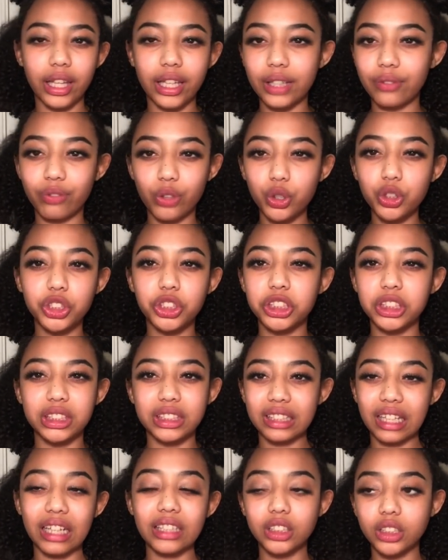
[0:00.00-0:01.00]
Like, it feels
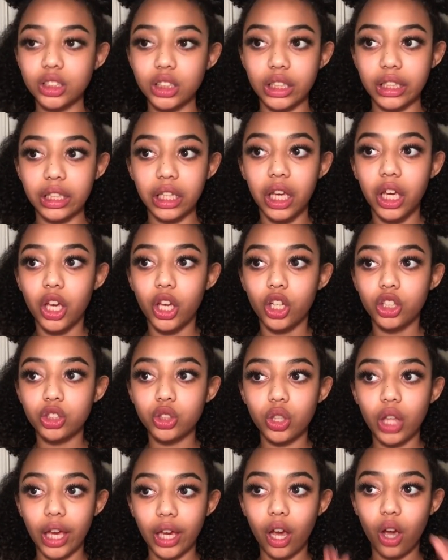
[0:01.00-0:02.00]
disgusting.
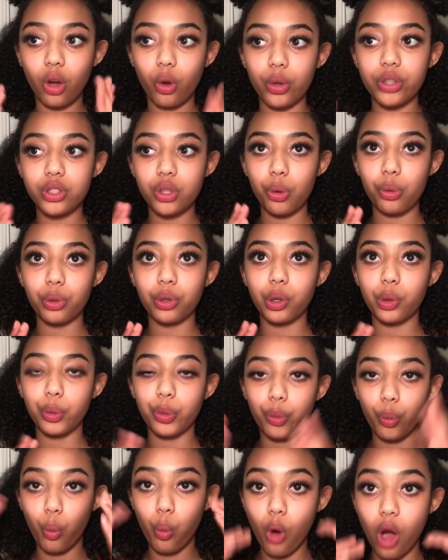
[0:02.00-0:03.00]
So like, I always go in with
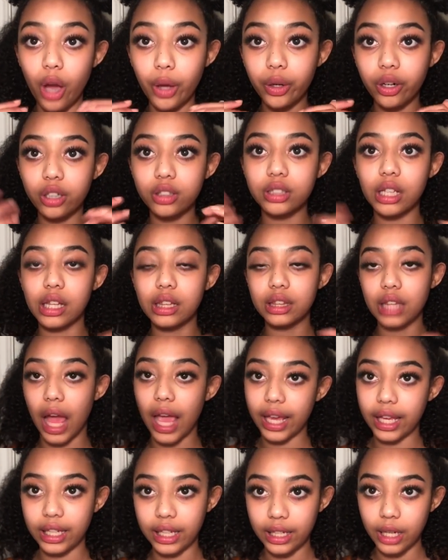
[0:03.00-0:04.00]
water to
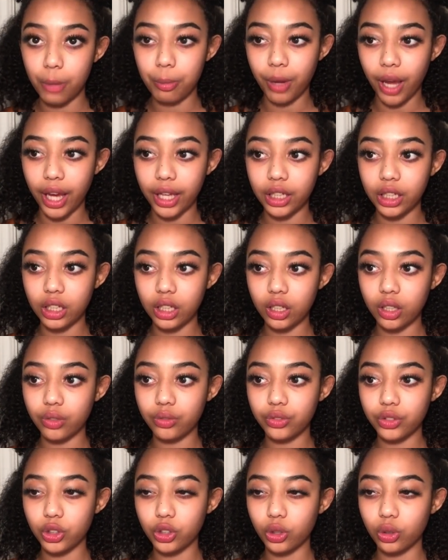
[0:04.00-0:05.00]
lighten it up, kind of,
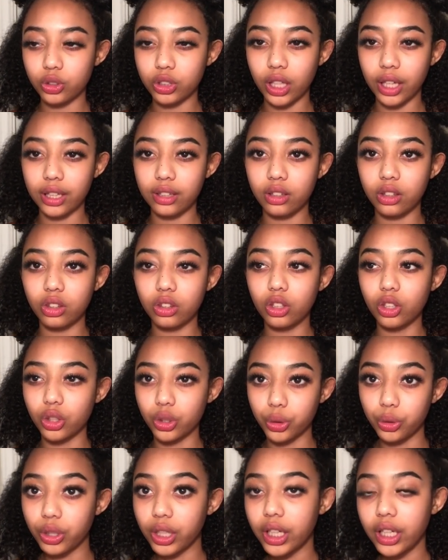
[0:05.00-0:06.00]
you know, to like
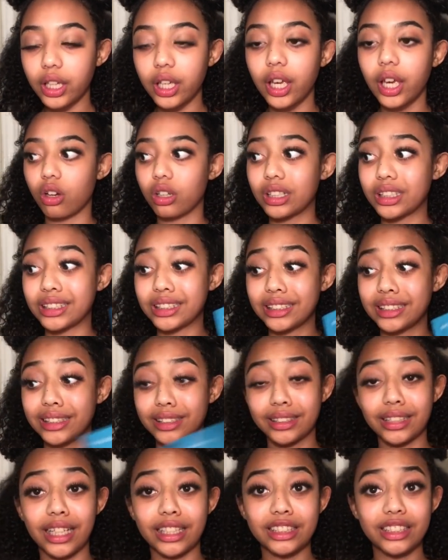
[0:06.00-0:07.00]
dilute it on. And this
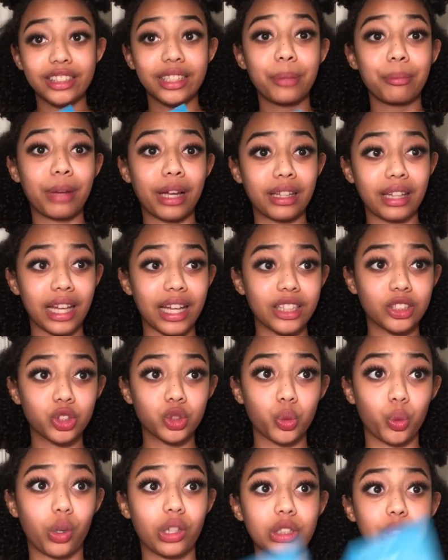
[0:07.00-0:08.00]
is actually my
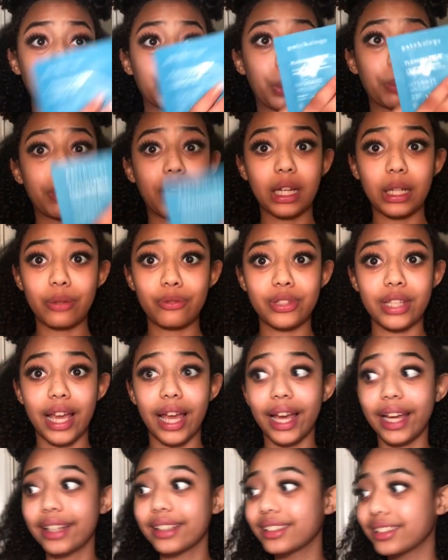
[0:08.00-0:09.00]
last one, so I'm kind of
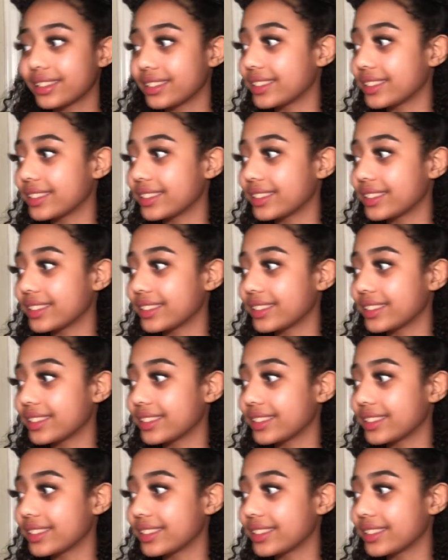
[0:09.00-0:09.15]
sad.